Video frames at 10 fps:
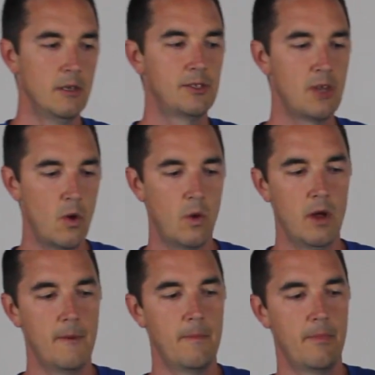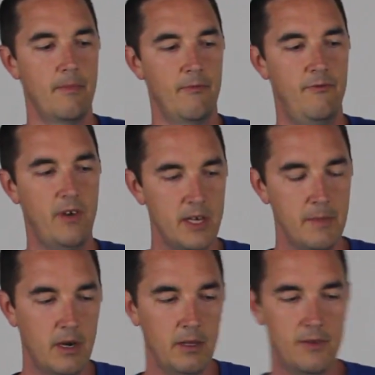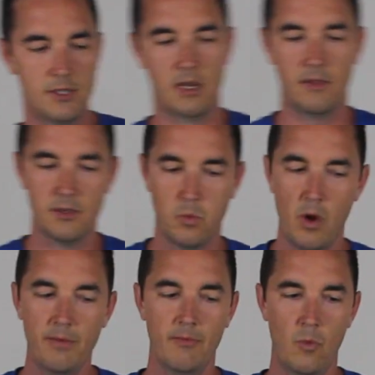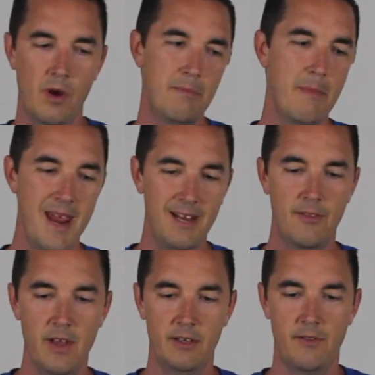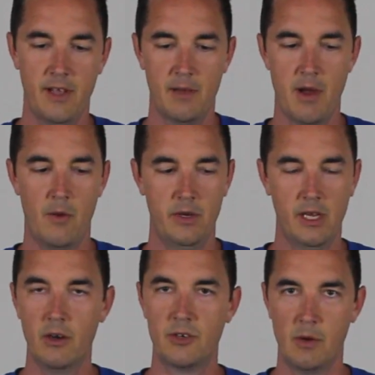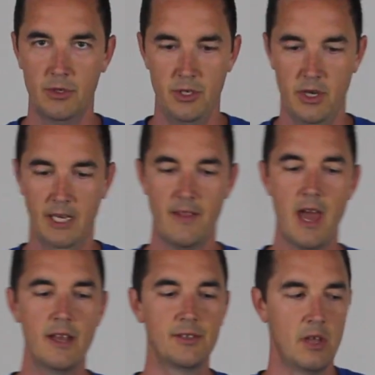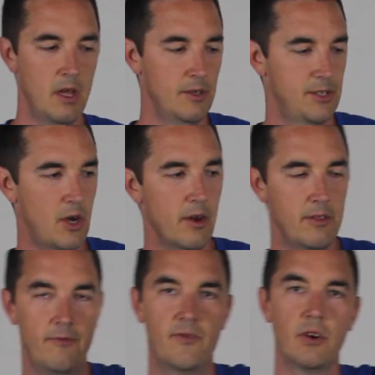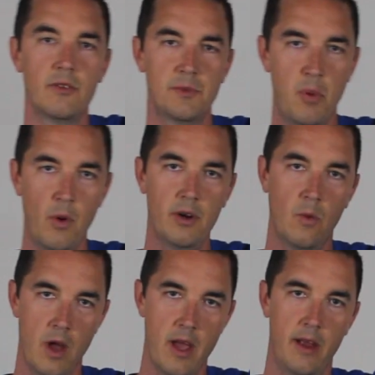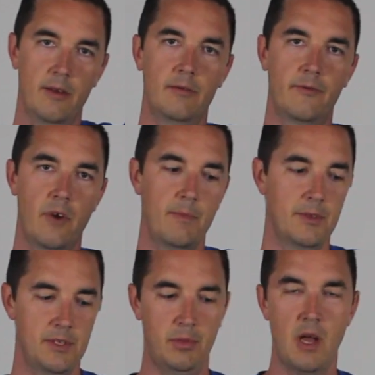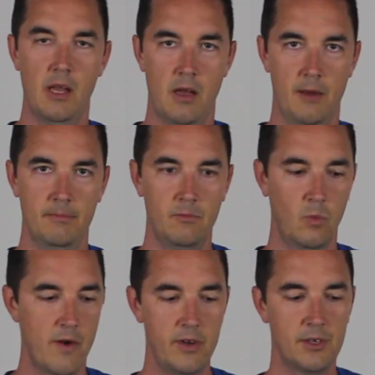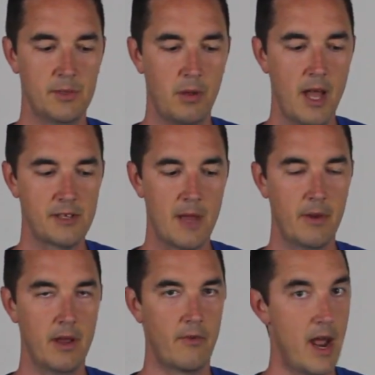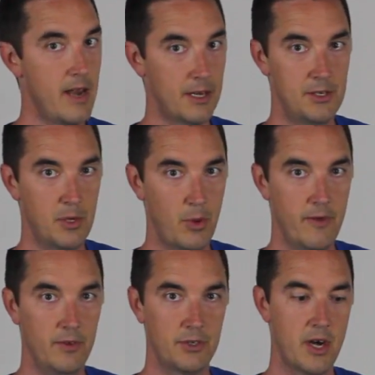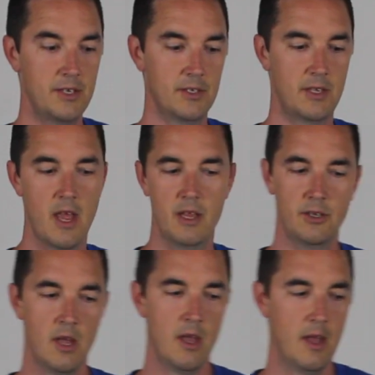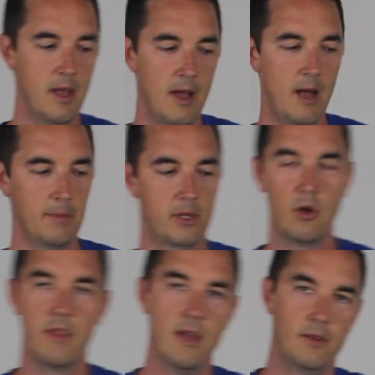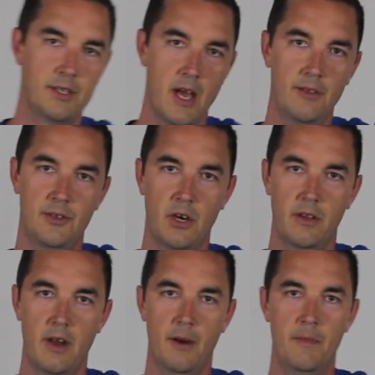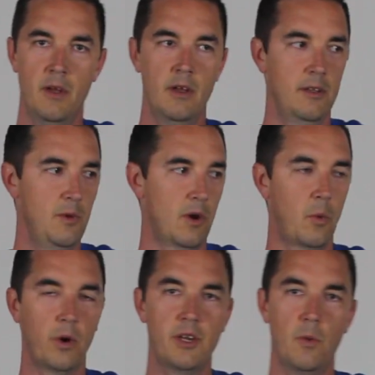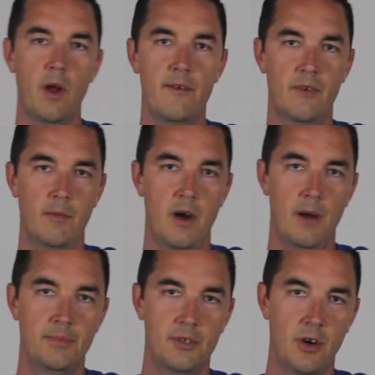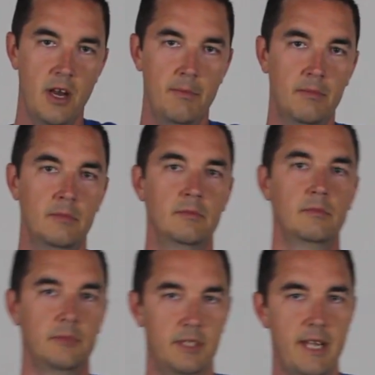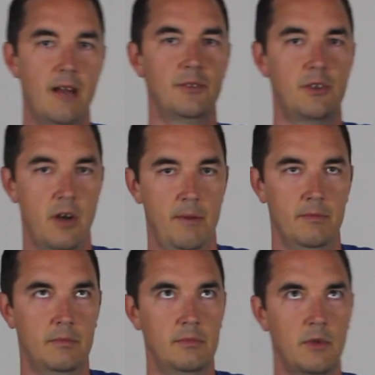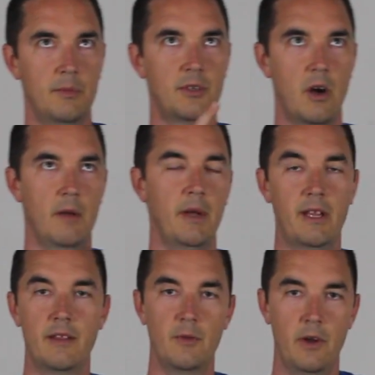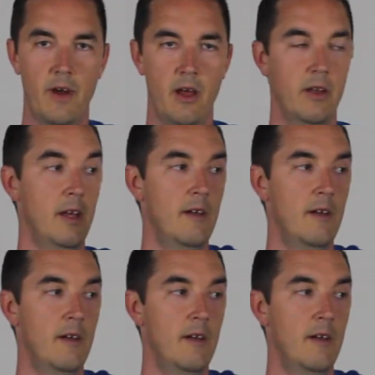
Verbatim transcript: So fundamentally, there's, a, there's one, one main thing to think about when you go to troubleshooting, and that is start at the furthest point away from the supply line. Wherever your supply is coming in, right next to your pre-filtration stage, um, go to the other side and start there. You want to work your way from upstream to downstream. I'm sorry, I make that the other way around.